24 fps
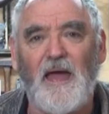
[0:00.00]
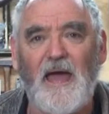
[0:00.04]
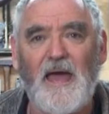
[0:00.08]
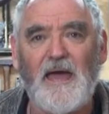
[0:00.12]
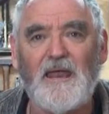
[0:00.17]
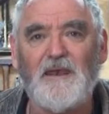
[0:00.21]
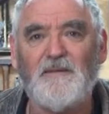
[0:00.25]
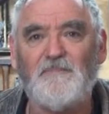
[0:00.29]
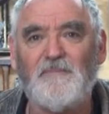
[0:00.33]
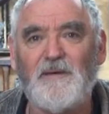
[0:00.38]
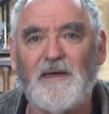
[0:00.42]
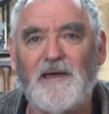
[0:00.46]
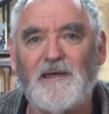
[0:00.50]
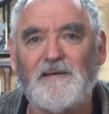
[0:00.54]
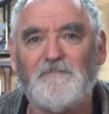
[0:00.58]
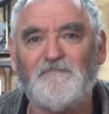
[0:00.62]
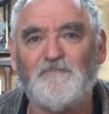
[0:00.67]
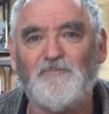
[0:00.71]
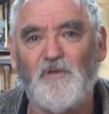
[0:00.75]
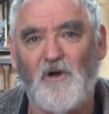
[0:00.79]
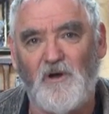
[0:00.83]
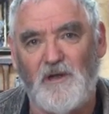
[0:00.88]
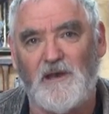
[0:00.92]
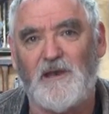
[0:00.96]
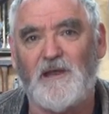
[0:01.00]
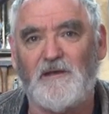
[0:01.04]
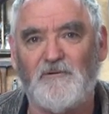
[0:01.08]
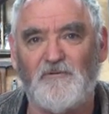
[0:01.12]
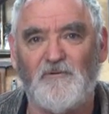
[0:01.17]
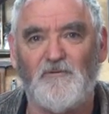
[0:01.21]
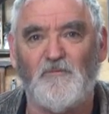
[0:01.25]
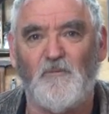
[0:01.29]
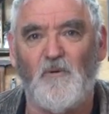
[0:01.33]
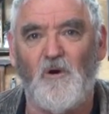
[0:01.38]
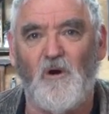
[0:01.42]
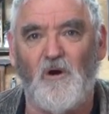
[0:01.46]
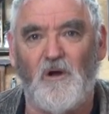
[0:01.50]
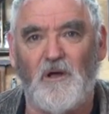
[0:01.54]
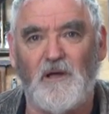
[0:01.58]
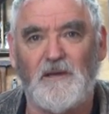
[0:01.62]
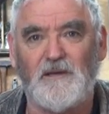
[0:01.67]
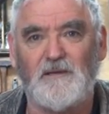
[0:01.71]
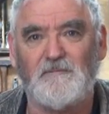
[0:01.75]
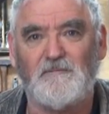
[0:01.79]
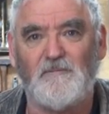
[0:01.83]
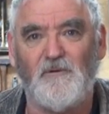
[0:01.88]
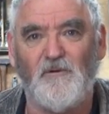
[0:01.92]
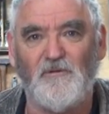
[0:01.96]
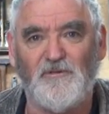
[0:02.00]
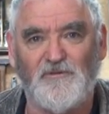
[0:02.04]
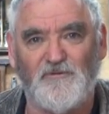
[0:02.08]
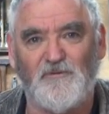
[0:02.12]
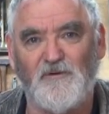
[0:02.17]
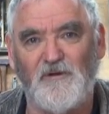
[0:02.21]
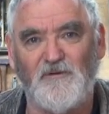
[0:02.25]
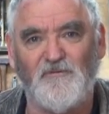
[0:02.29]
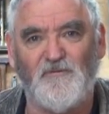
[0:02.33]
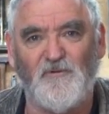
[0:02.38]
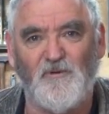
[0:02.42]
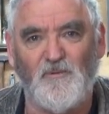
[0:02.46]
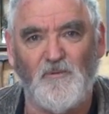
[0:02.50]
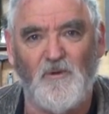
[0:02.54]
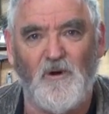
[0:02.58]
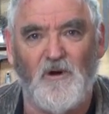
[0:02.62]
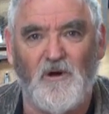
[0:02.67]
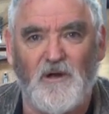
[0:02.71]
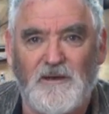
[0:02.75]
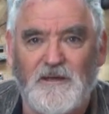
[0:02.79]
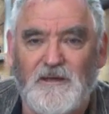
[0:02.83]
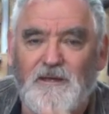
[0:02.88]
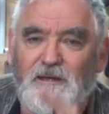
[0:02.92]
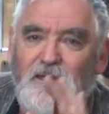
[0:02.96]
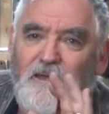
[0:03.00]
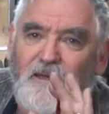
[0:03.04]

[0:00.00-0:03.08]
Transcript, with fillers: and about 900 wide or three foot wide.